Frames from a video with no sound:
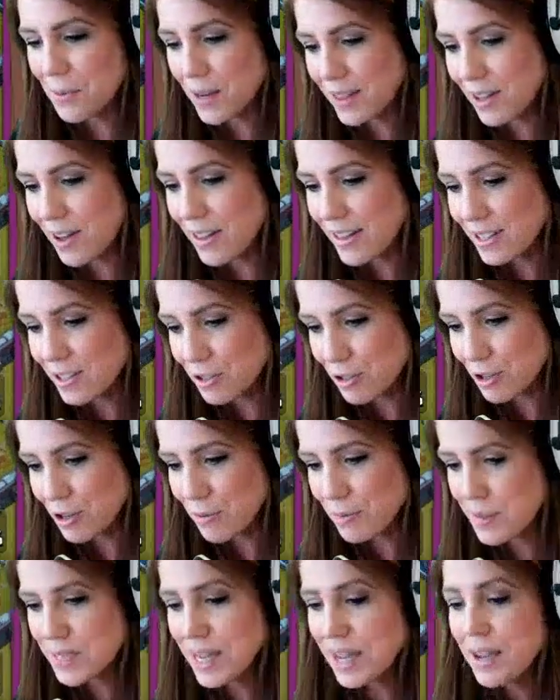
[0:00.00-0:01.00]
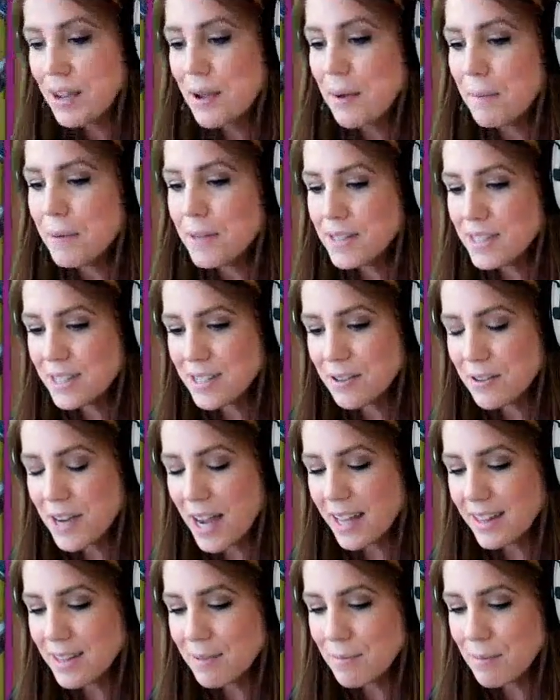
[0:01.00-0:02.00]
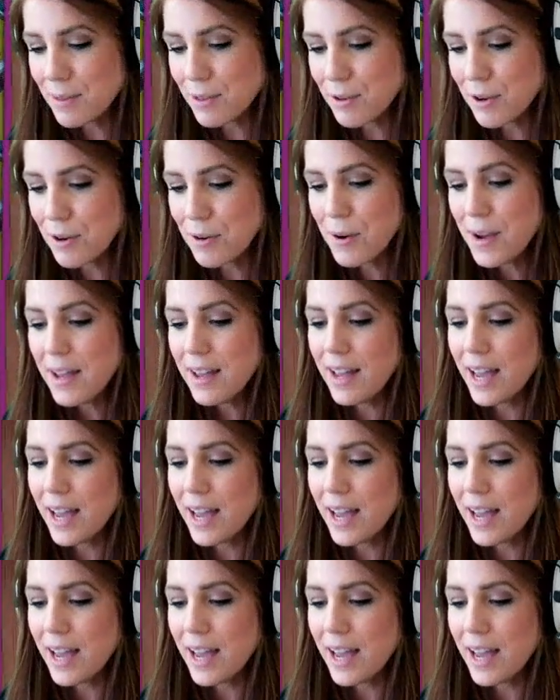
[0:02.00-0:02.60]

with all the troops, but still got them through.